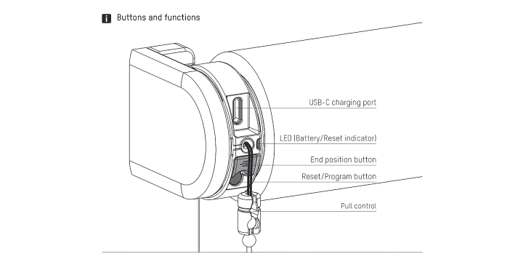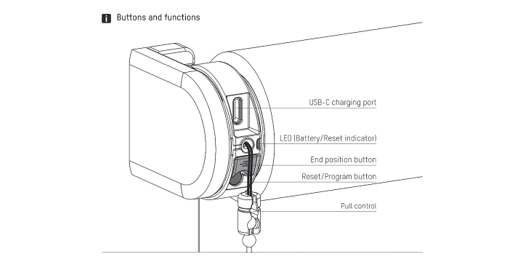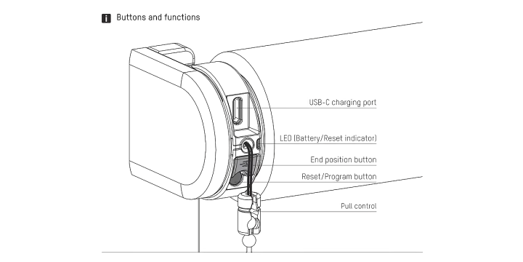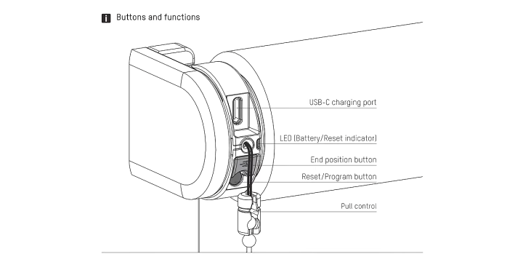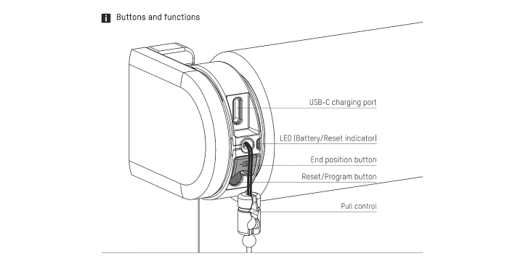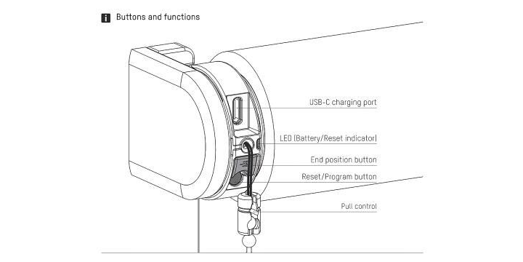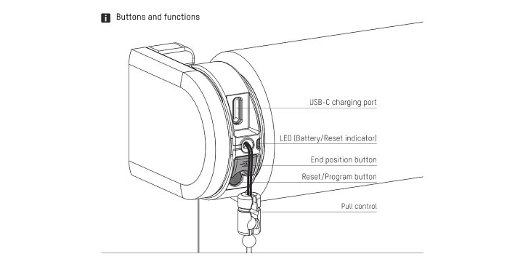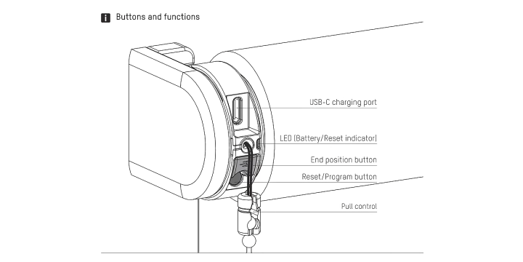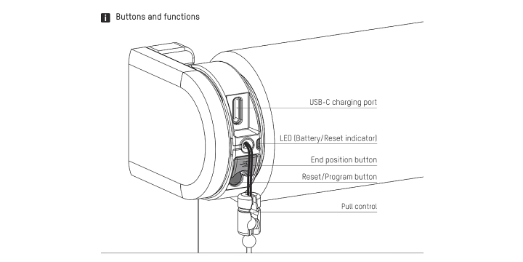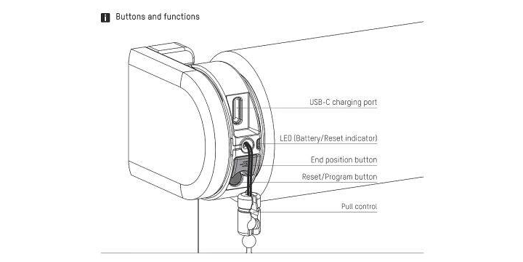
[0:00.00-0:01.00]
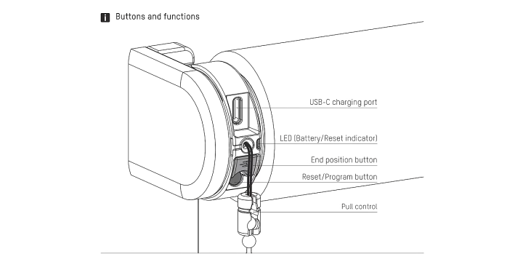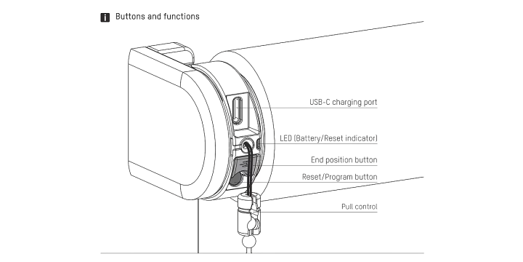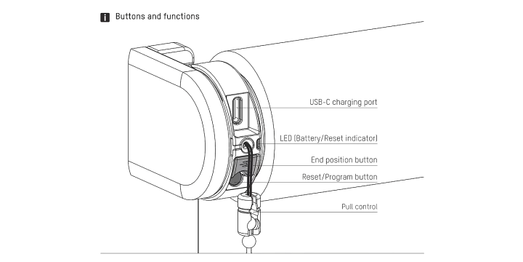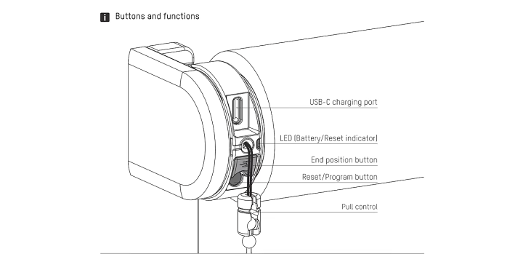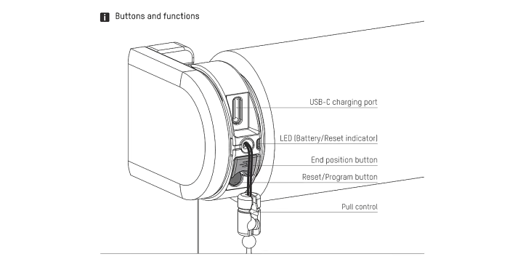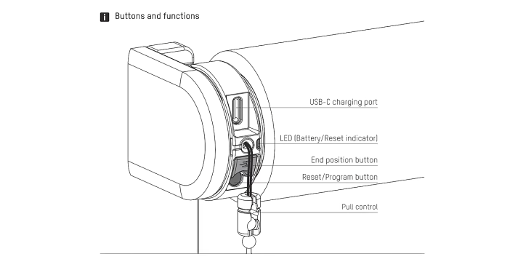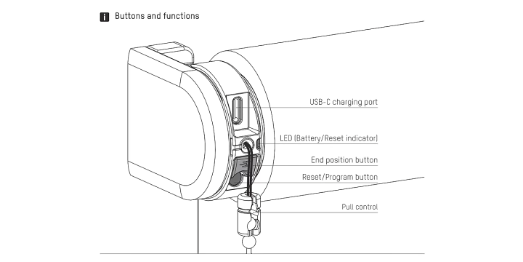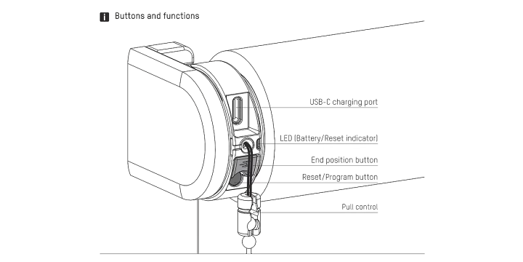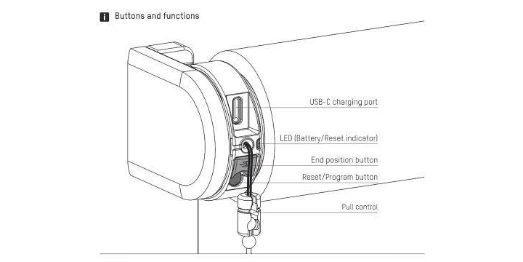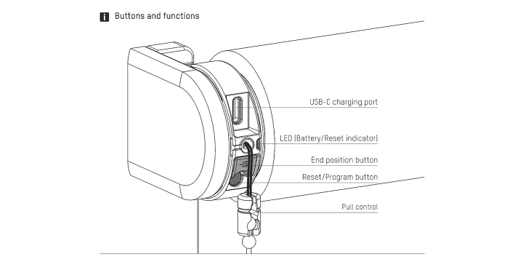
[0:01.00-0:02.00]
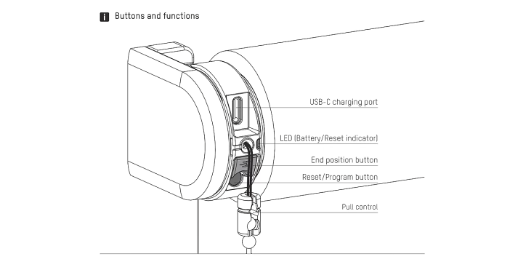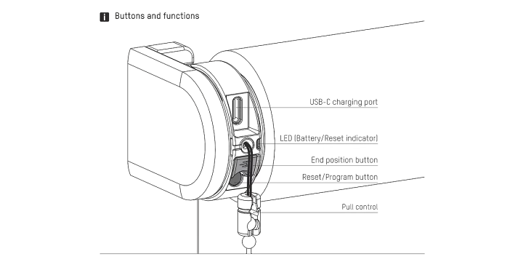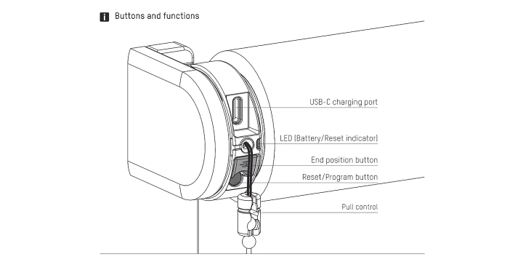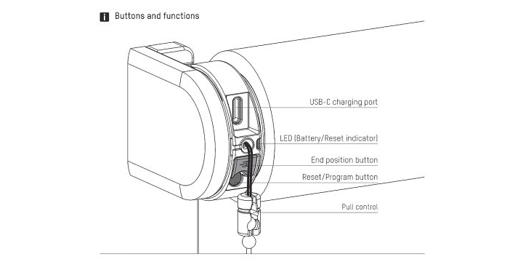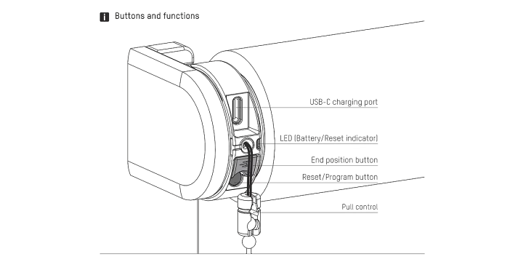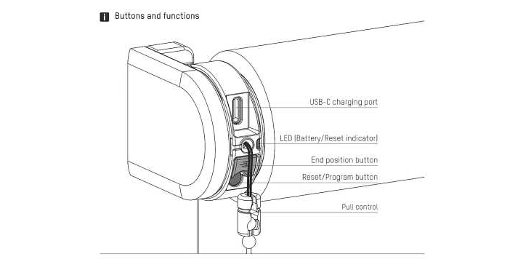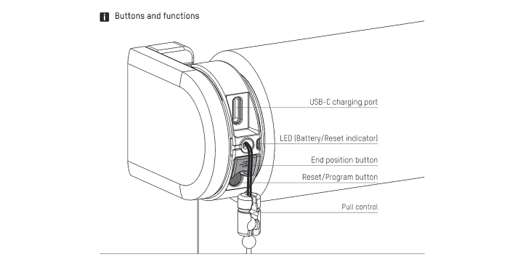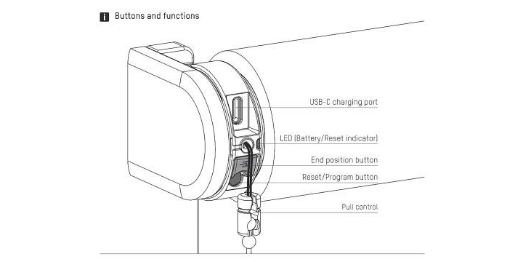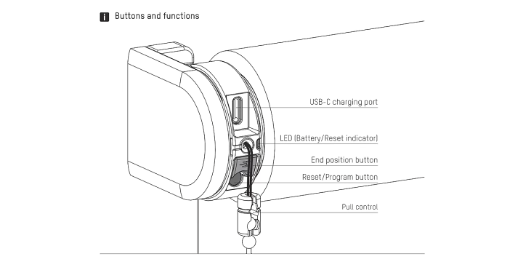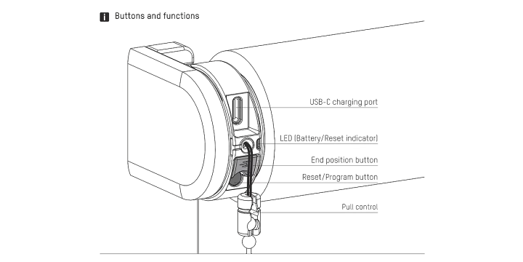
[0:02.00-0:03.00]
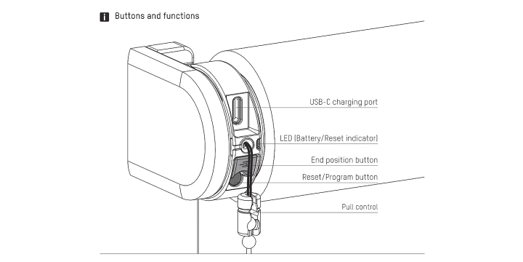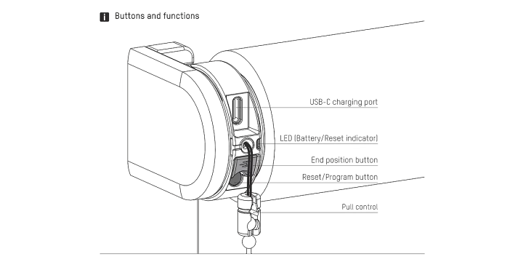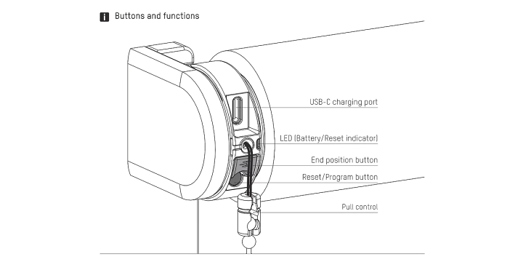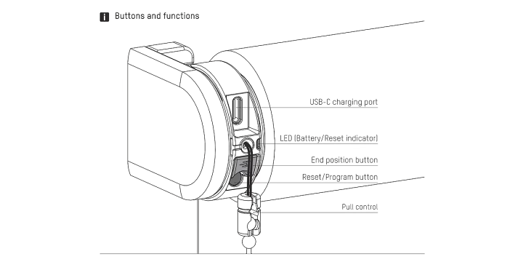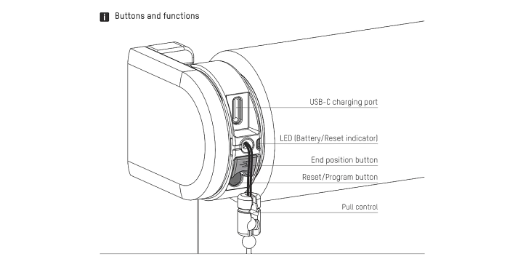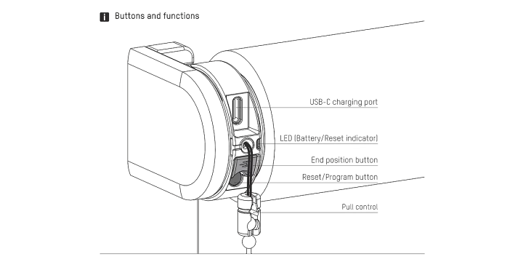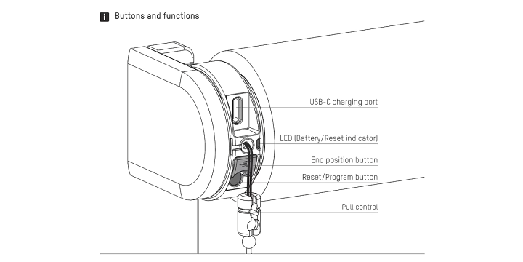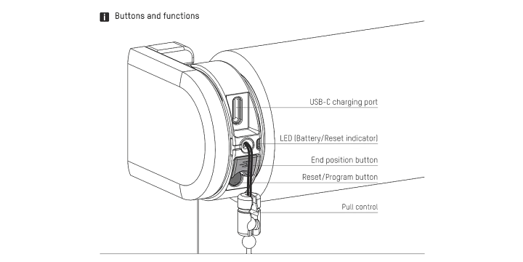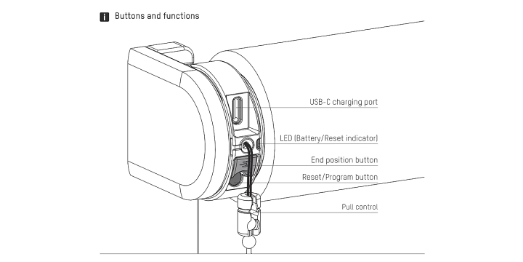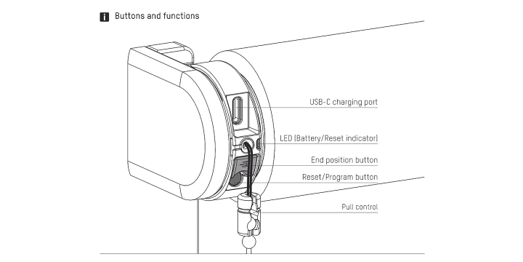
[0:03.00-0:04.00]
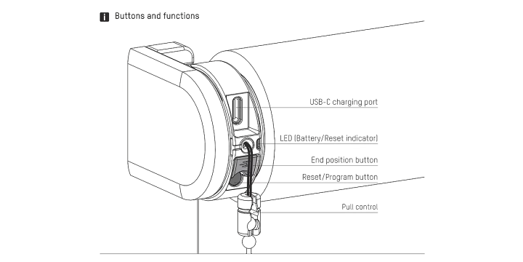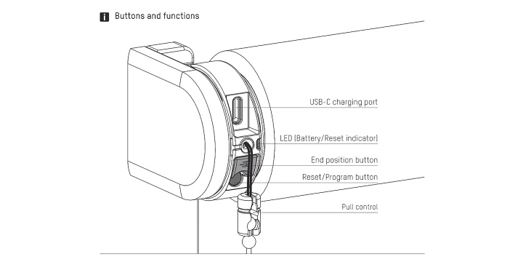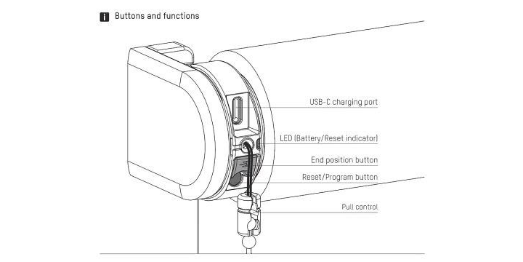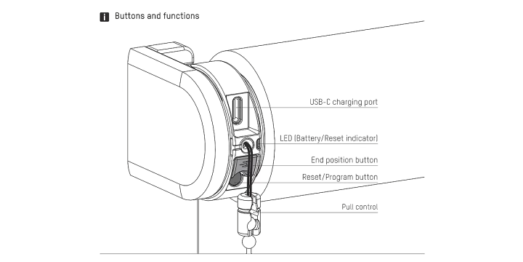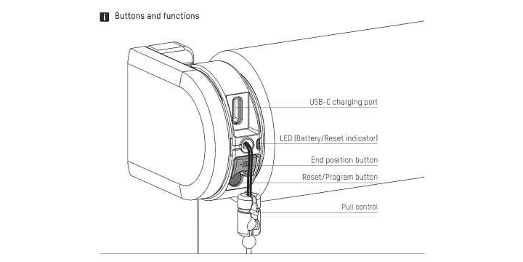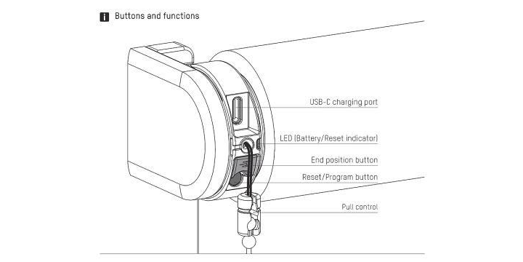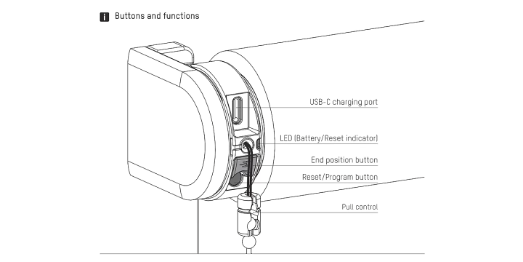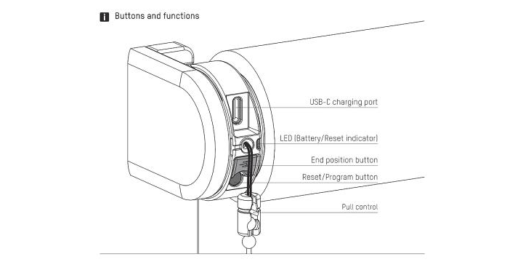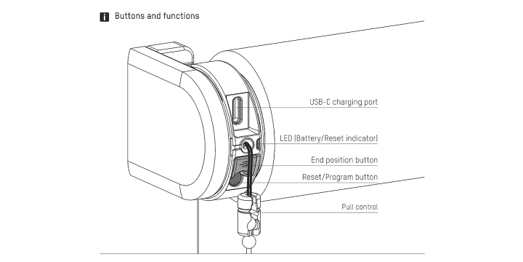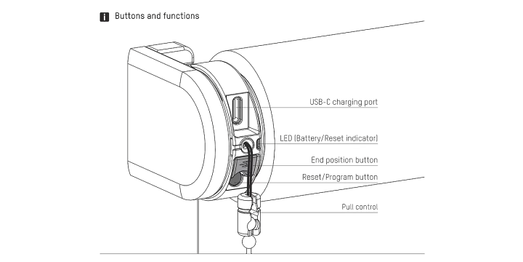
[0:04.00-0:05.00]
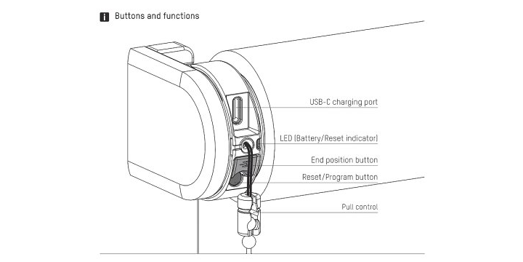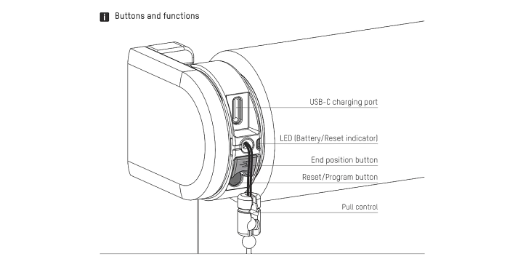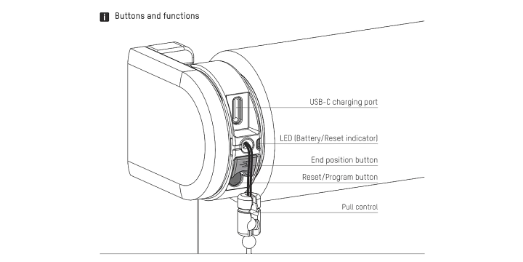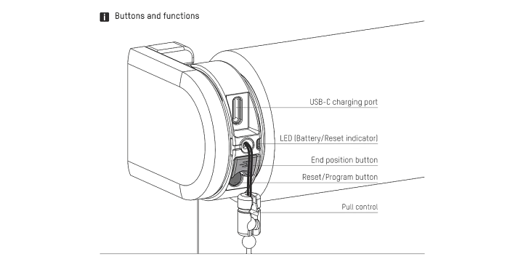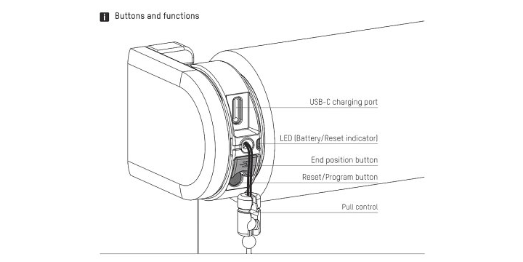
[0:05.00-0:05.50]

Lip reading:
(no speaker visible)